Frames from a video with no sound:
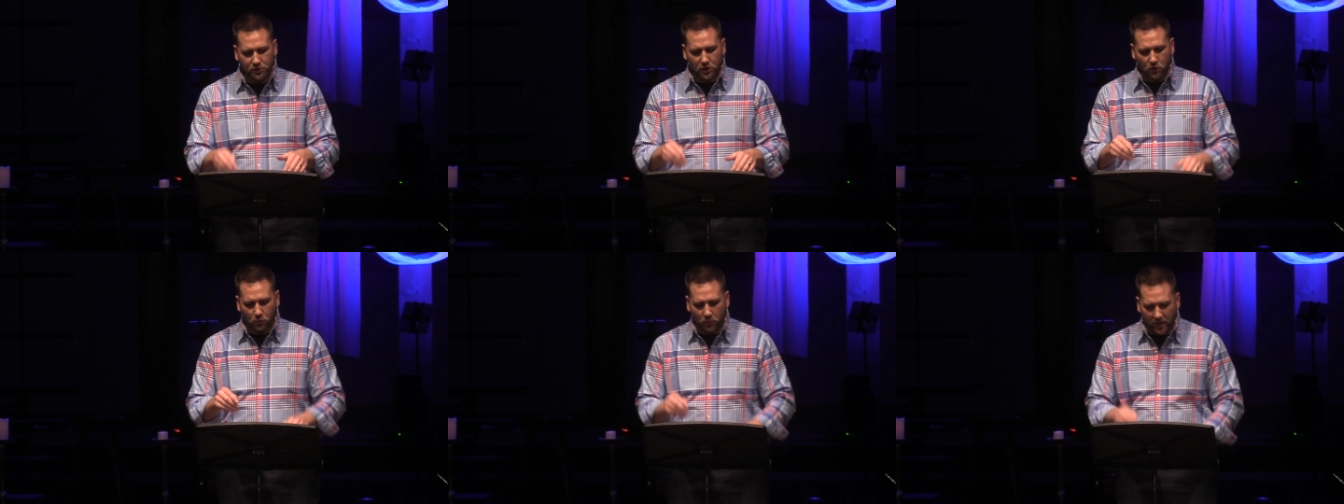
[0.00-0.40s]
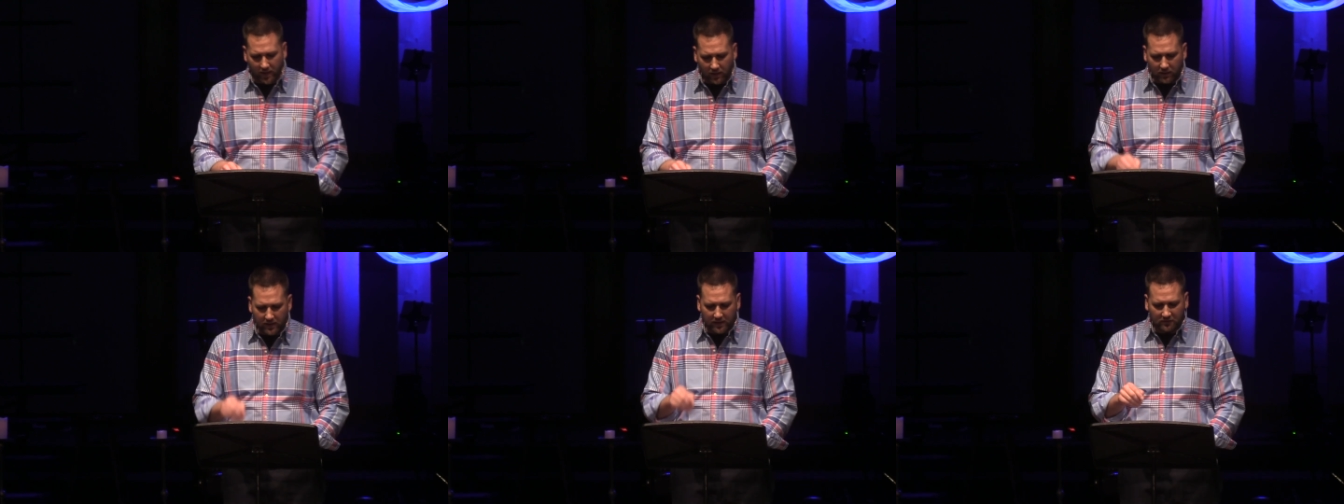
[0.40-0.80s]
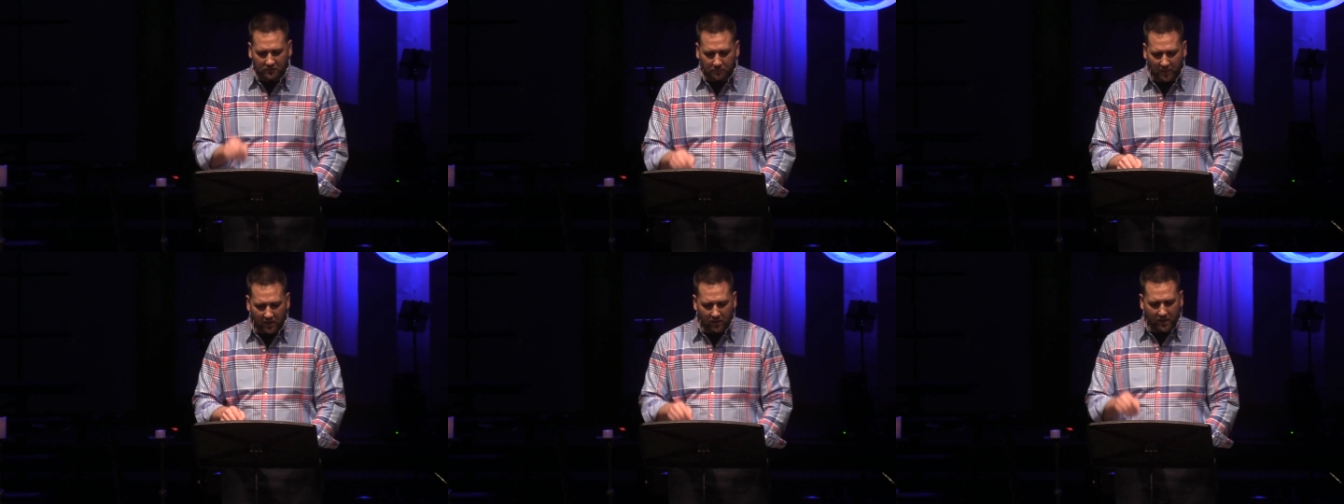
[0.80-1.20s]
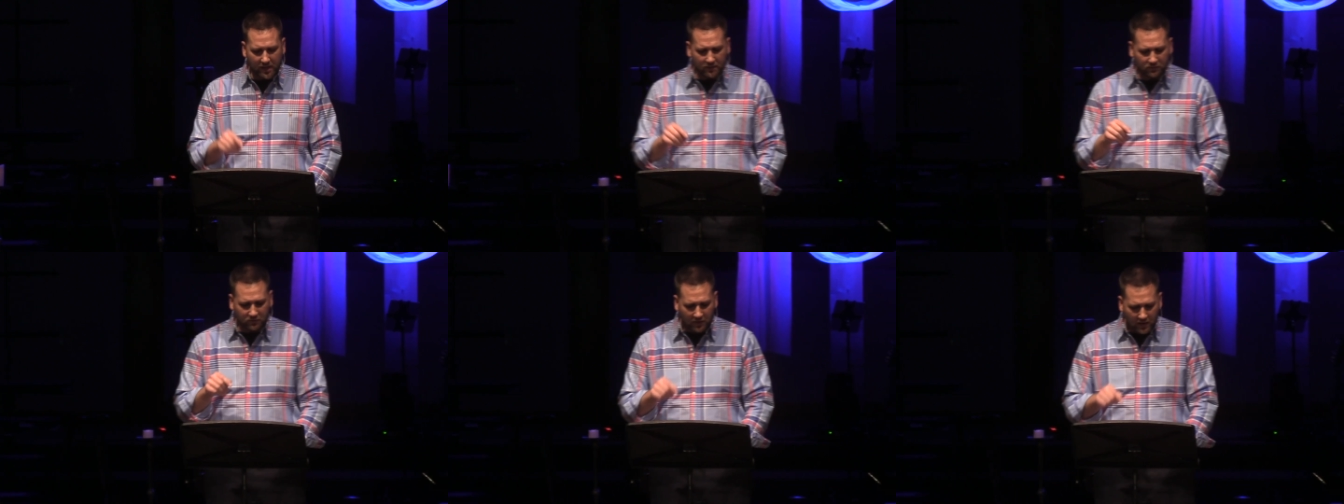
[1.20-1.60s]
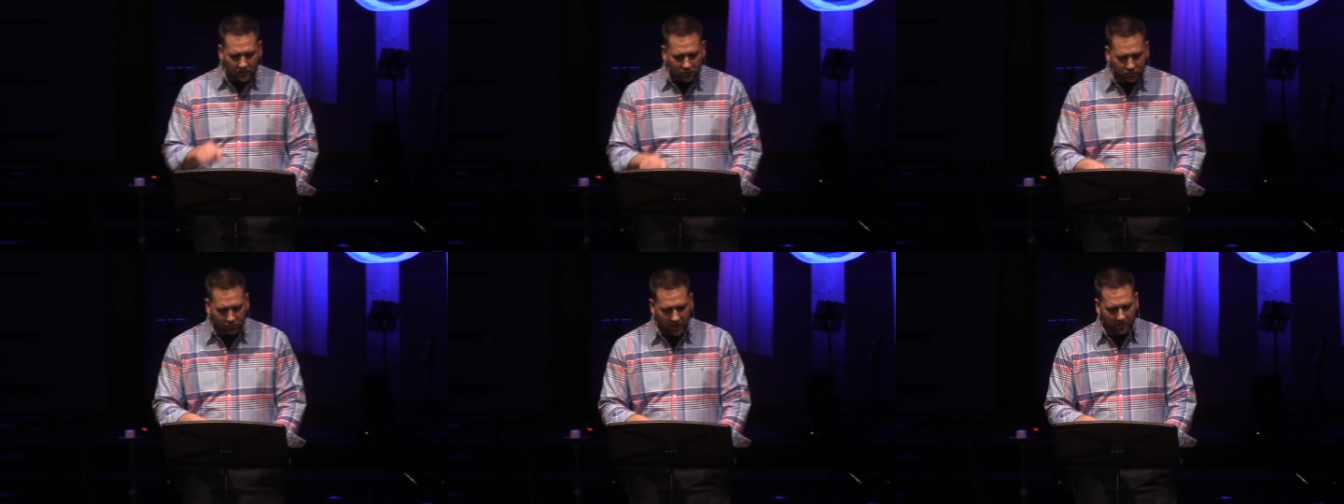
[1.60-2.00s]
you will experience
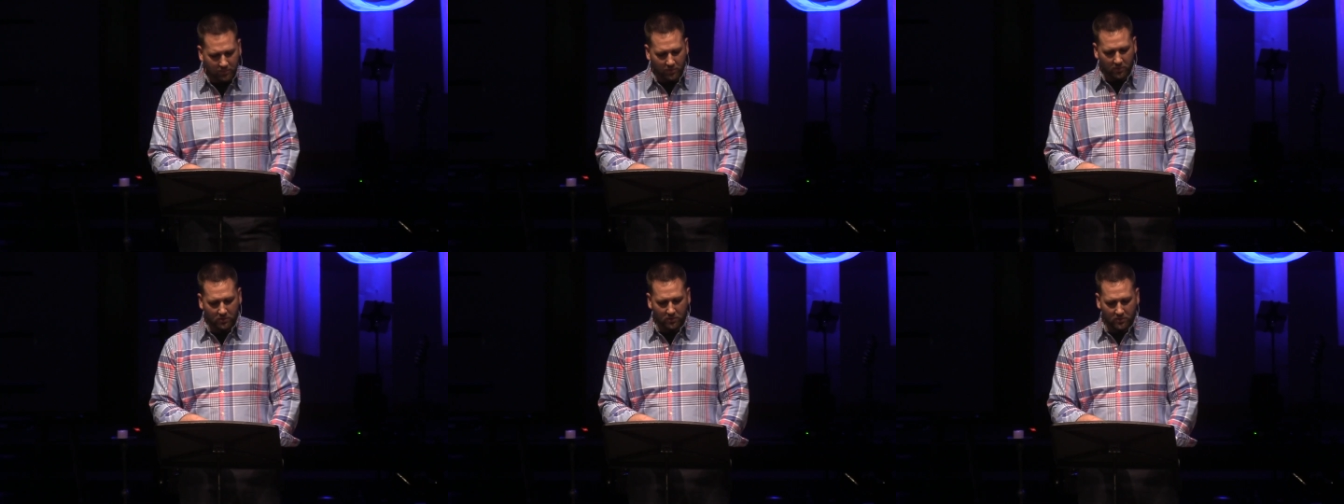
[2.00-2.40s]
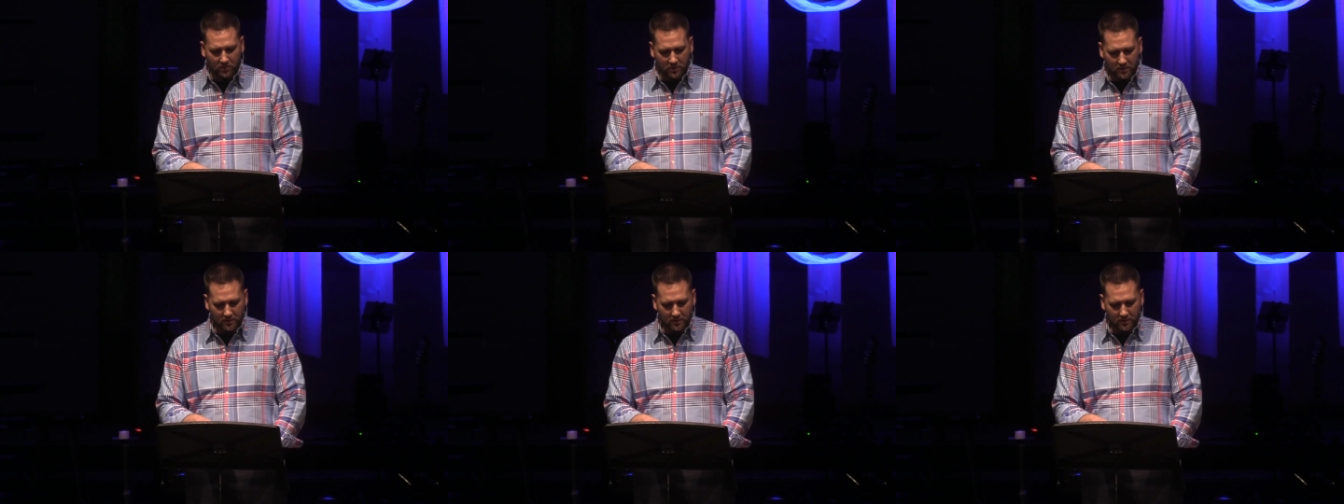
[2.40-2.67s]
trouble.